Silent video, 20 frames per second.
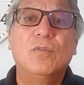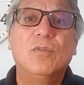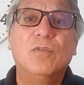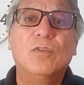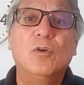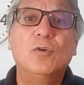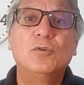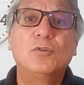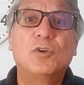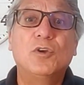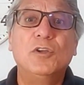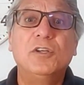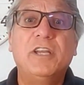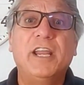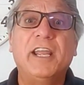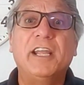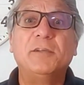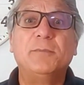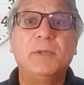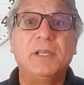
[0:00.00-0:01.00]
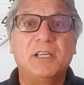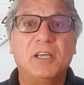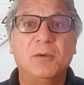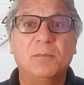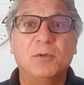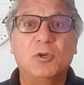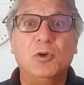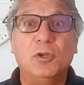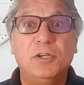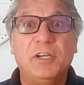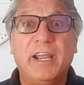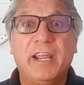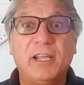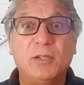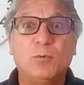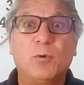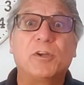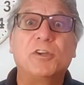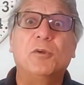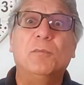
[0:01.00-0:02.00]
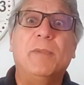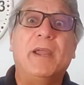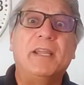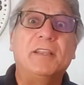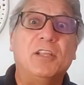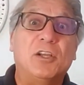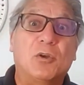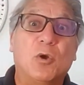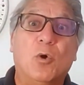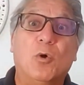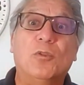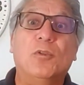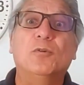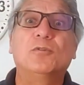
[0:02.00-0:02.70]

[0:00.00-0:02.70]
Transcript: those good days become good days where you made the goal.